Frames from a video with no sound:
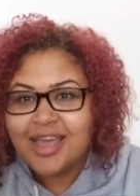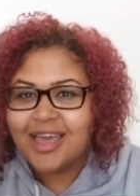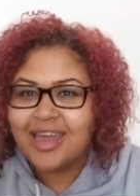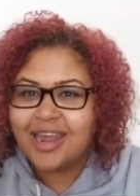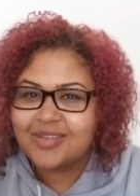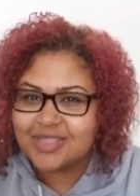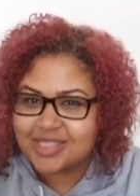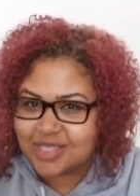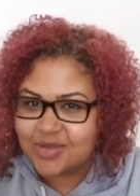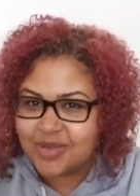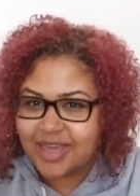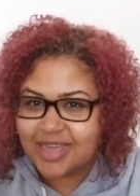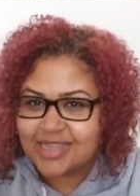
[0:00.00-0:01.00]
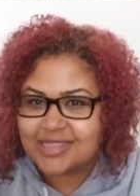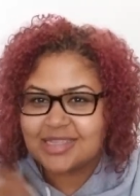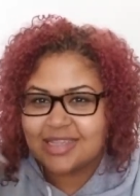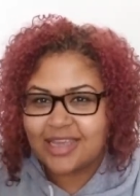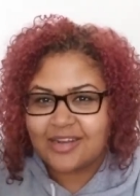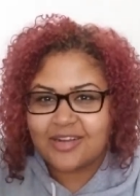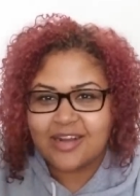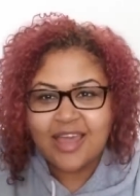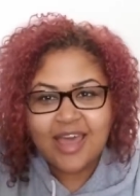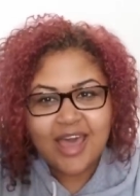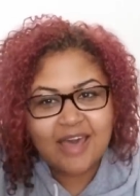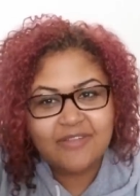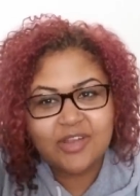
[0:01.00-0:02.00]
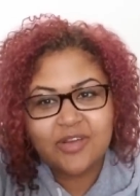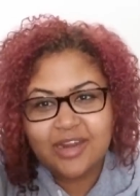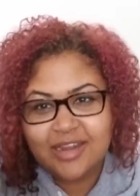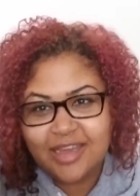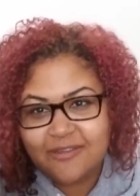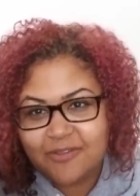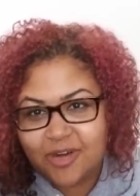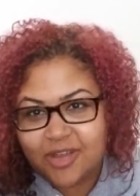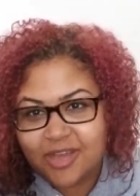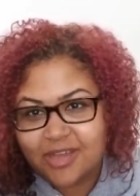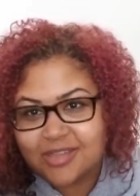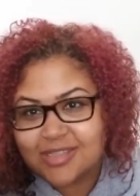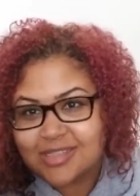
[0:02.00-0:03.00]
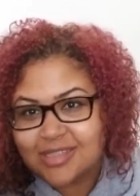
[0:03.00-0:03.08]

And I will see you guys later. Have a great night, Virgos.